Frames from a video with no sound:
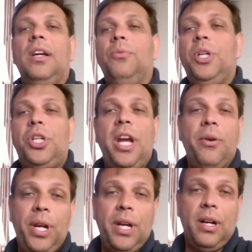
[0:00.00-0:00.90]
which
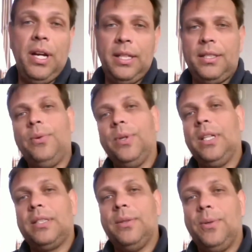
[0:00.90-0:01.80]
area, and so on
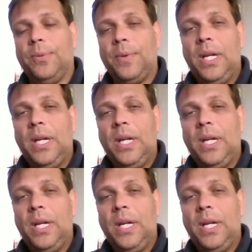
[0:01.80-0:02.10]
and so on.